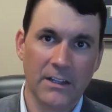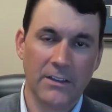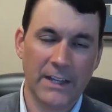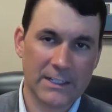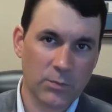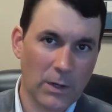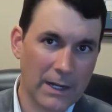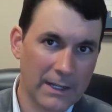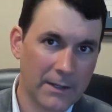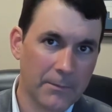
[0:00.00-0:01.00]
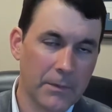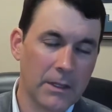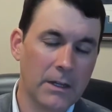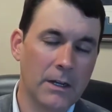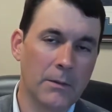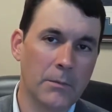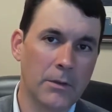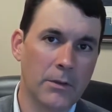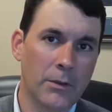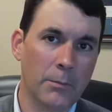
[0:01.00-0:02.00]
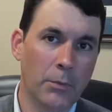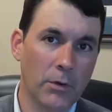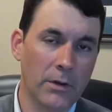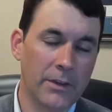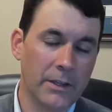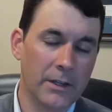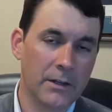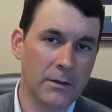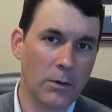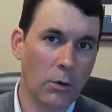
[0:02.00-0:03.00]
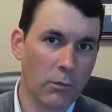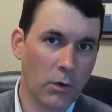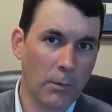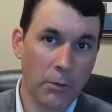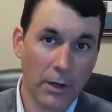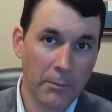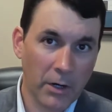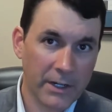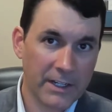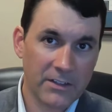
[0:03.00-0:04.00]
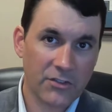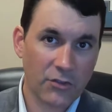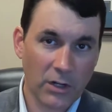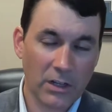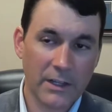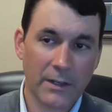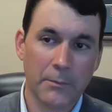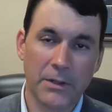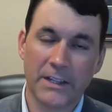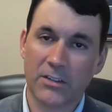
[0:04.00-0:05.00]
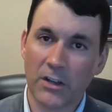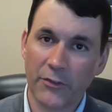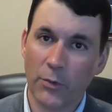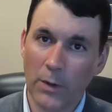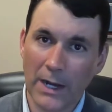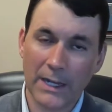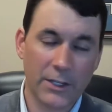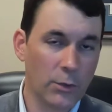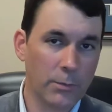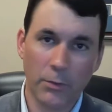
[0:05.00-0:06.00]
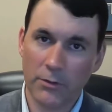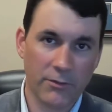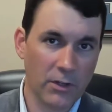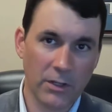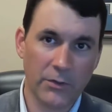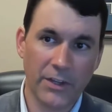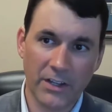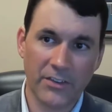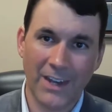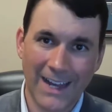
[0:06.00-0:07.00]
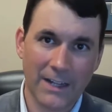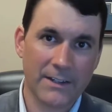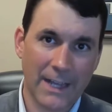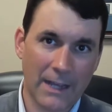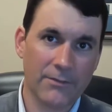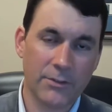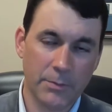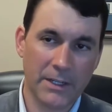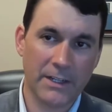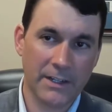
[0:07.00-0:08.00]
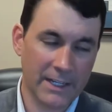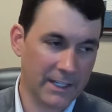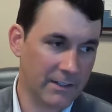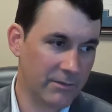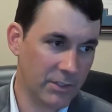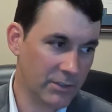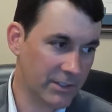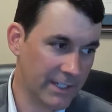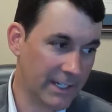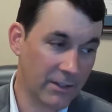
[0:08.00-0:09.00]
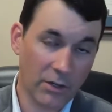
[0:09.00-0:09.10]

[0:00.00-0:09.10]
That's why the overall broad market is struggling, but that's also why your portfolio does not have to be negative year to date.